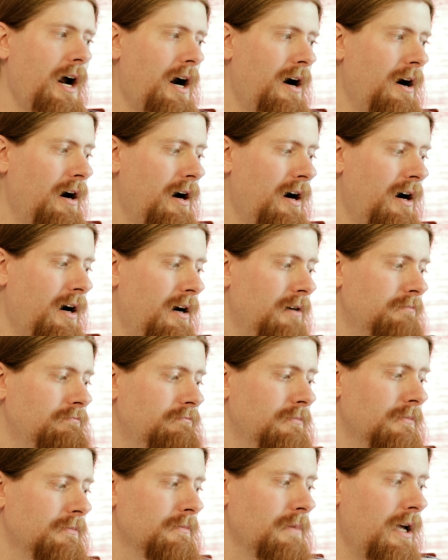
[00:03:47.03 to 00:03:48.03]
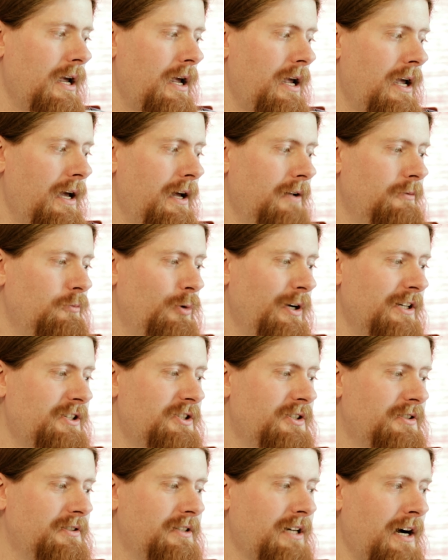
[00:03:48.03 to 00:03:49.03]
And
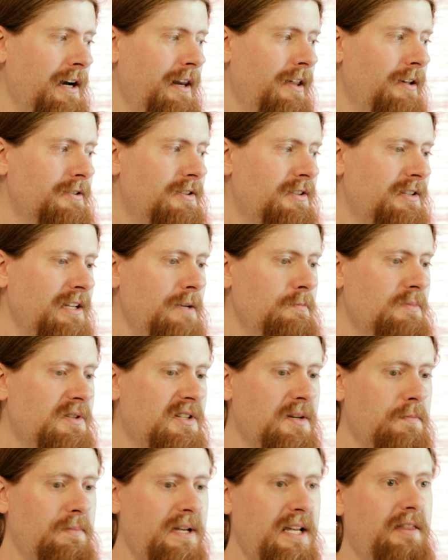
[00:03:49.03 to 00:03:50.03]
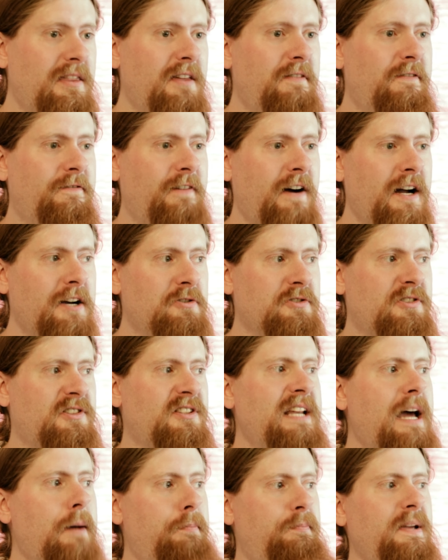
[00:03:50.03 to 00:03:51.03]
which kind of seems to be the final
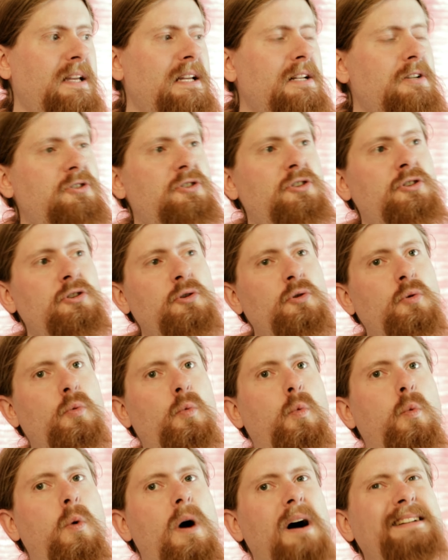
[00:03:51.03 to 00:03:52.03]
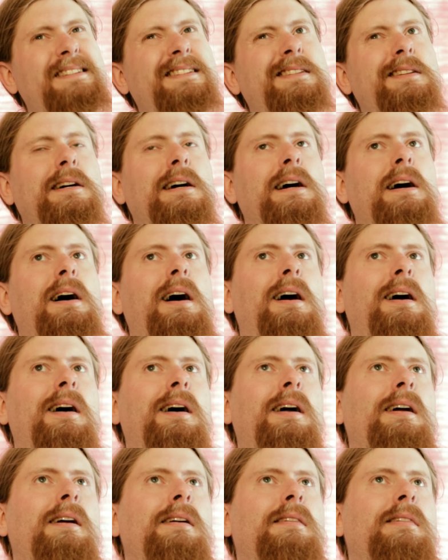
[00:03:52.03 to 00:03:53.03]
step into what
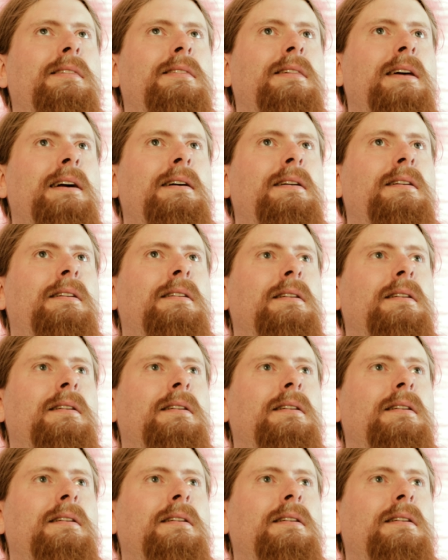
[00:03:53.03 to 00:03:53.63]
I think,